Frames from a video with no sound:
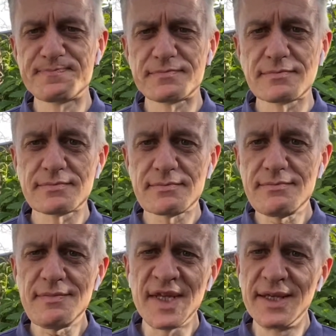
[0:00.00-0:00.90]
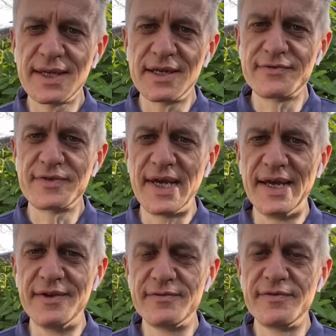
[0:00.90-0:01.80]
It kind of
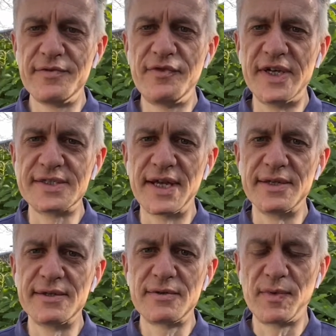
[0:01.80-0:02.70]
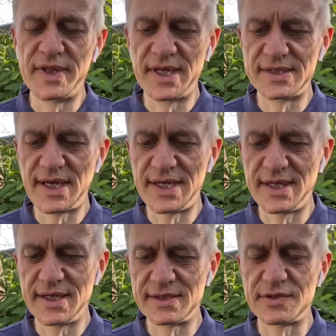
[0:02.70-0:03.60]
fits in with this, I
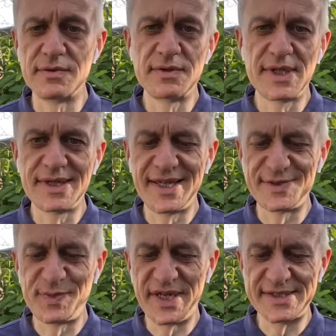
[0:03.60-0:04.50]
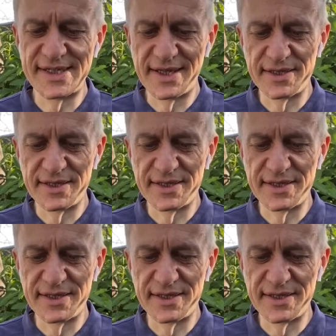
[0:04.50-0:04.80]
think, so let's pray together.